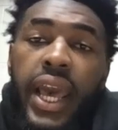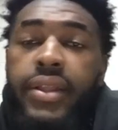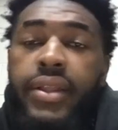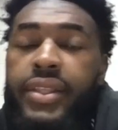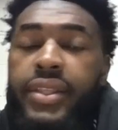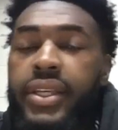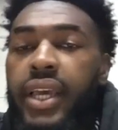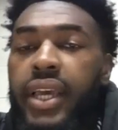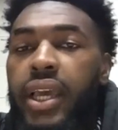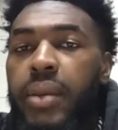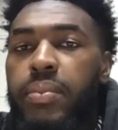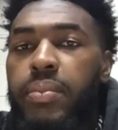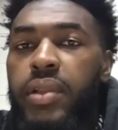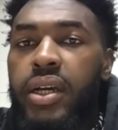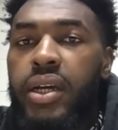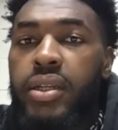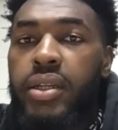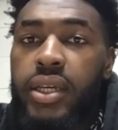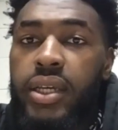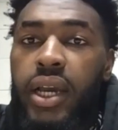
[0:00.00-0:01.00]
have the game
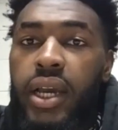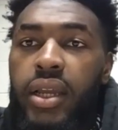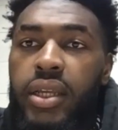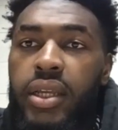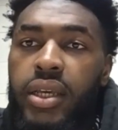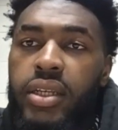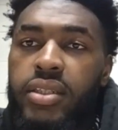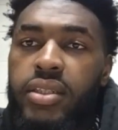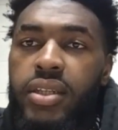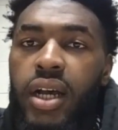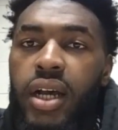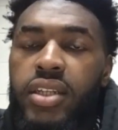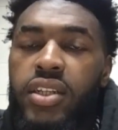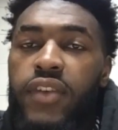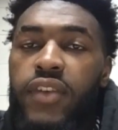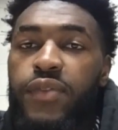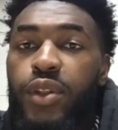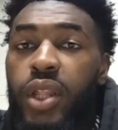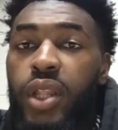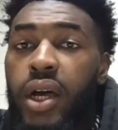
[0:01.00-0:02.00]
plan to kind of get
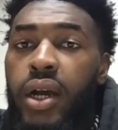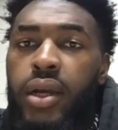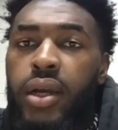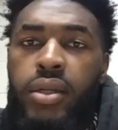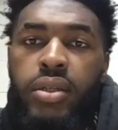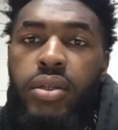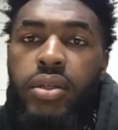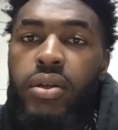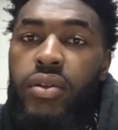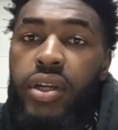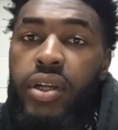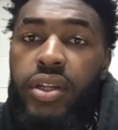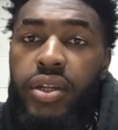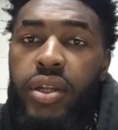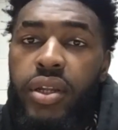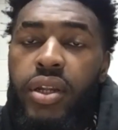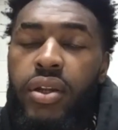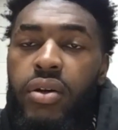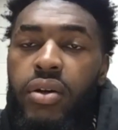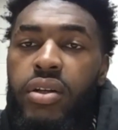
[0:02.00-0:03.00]
Sasha off the line. You know,
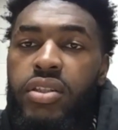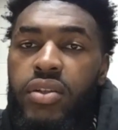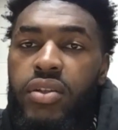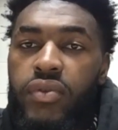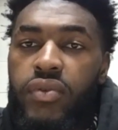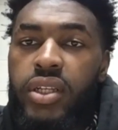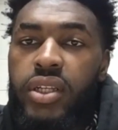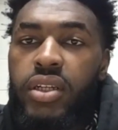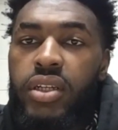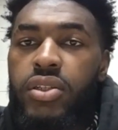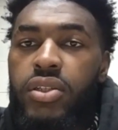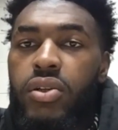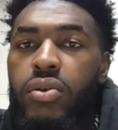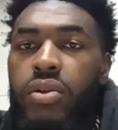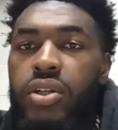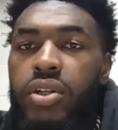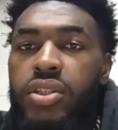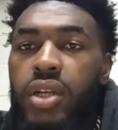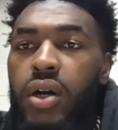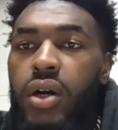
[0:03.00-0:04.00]
they know he's a really good
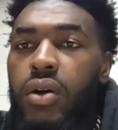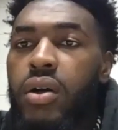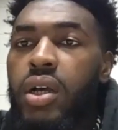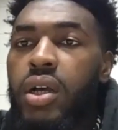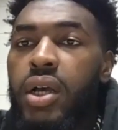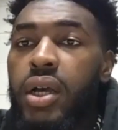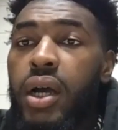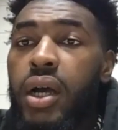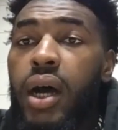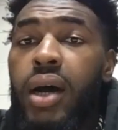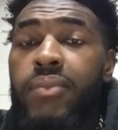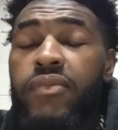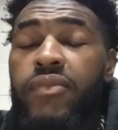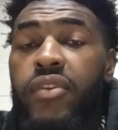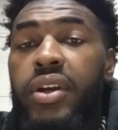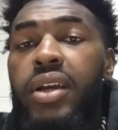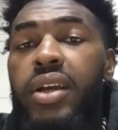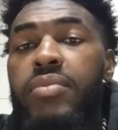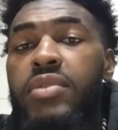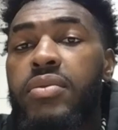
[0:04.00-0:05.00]
shooter. So,
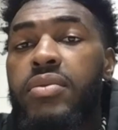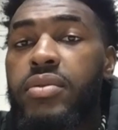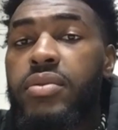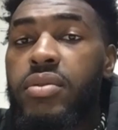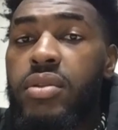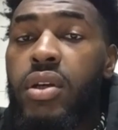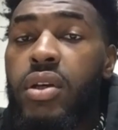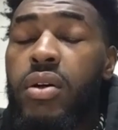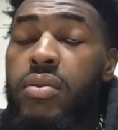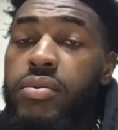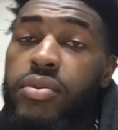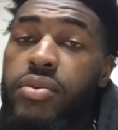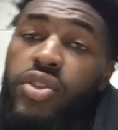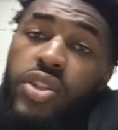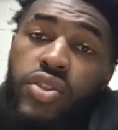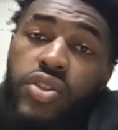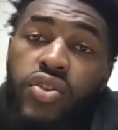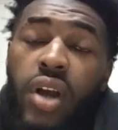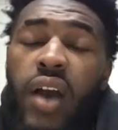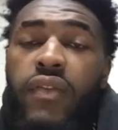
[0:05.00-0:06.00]
for him, you know, to
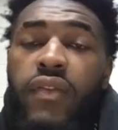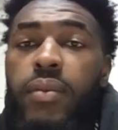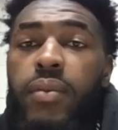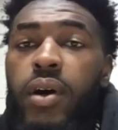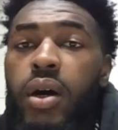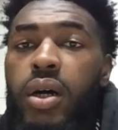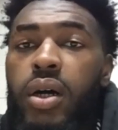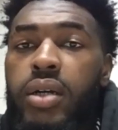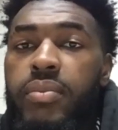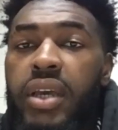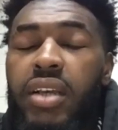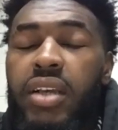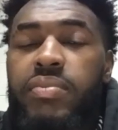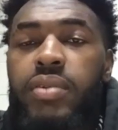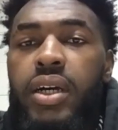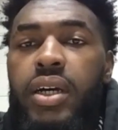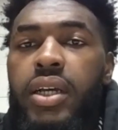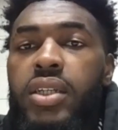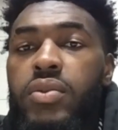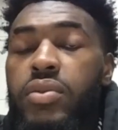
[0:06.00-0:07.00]
drive the ball and make
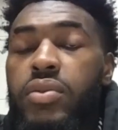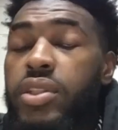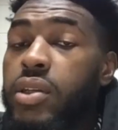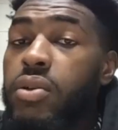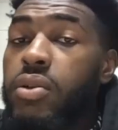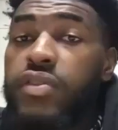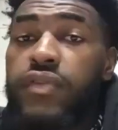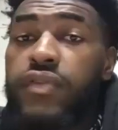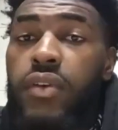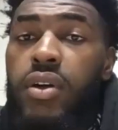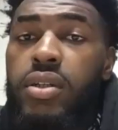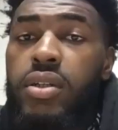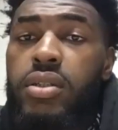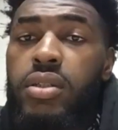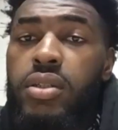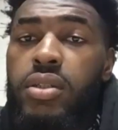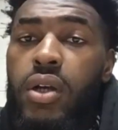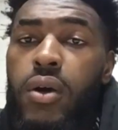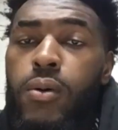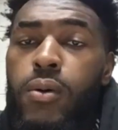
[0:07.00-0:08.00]
plays was huge for us.
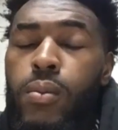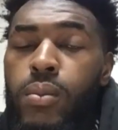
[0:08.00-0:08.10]
So,